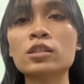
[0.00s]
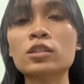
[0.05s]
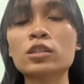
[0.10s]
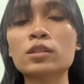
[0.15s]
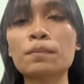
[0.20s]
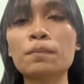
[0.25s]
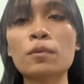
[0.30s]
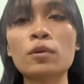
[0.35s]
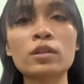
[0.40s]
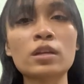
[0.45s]

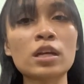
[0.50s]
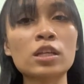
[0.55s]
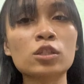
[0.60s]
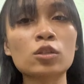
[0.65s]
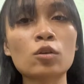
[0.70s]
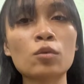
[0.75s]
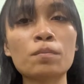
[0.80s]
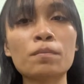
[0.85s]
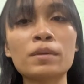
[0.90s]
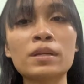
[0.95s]
support
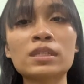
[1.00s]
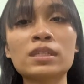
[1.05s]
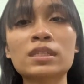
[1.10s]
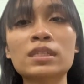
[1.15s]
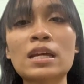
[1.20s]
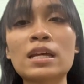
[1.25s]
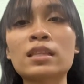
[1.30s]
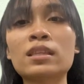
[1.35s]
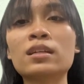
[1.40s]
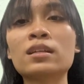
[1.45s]
SOP
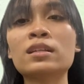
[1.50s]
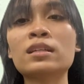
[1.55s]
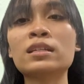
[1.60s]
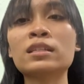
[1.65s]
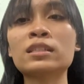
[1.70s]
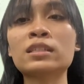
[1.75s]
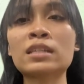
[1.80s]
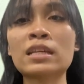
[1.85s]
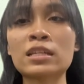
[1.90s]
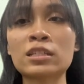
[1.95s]

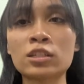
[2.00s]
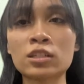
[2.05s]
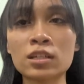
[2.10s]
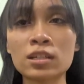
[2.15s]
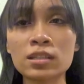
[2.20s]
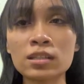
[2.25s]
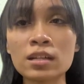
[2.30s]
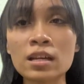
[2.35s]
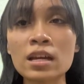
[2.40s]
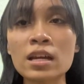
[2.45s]

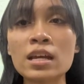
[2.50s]
standardization,